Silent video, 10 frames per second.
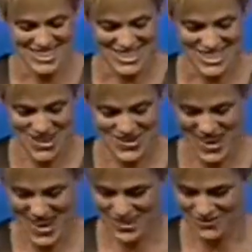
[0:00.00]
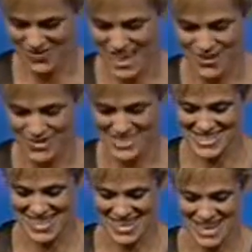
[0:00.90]
So that
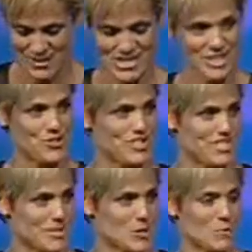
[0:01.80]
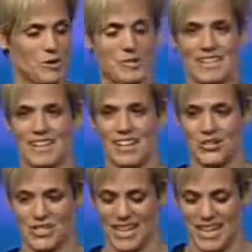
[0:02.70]
was interesting, swimming with
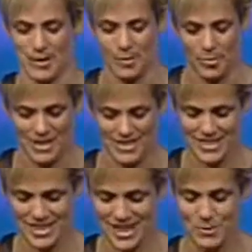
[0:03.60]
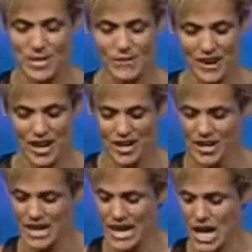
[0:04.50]
teenagers again. But it was fun,
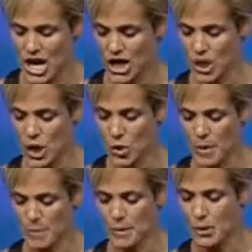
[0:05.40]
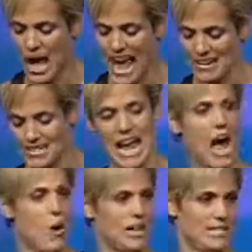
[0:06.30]
and people ask
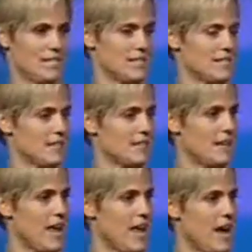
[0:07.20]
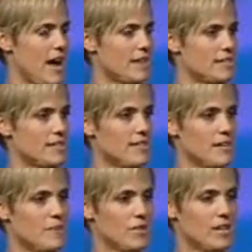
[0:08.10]
how I did this, and
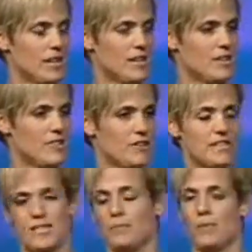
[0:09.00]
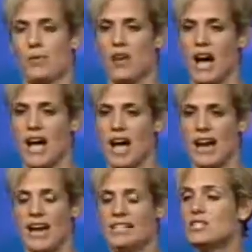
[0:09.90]
it's very simple.
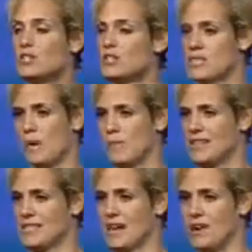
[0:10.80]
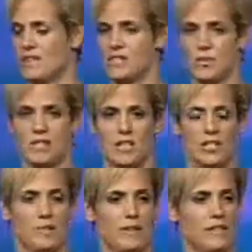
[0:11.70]
I didn't do this by myself. This wasn't
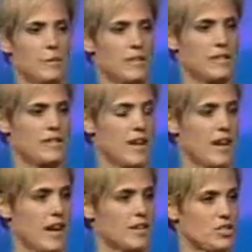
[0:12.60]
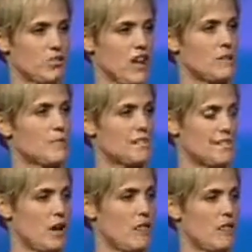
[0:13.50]
just me doing this. I surrounded
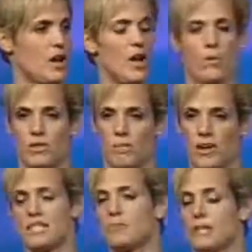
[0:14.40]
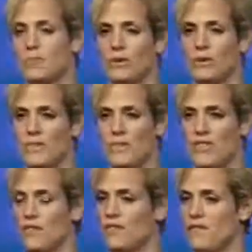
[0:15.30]
myself with the best people
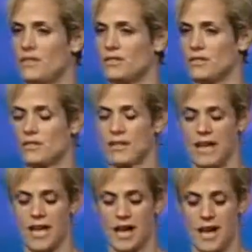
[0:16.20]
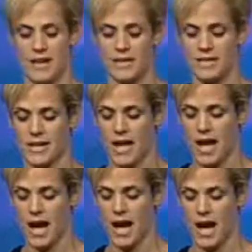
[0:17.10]
in their fields, and
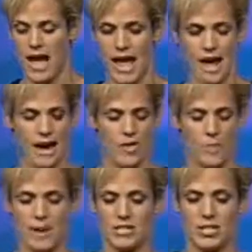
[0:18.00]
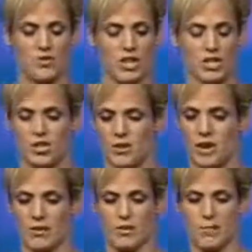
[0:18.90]
I had the best stretching
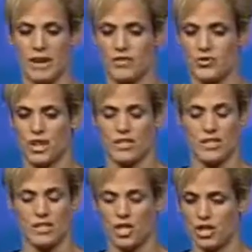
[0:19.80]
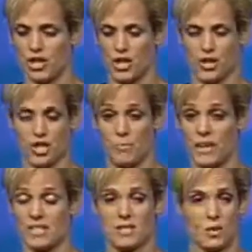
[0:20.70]
trainers, the best strength and conditioning coach, the
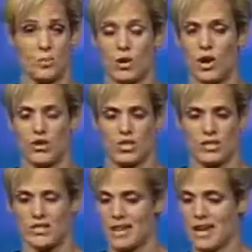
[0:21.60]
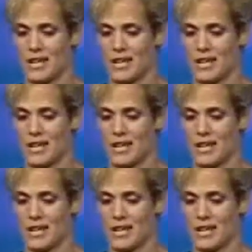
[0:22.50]
best swim coaches,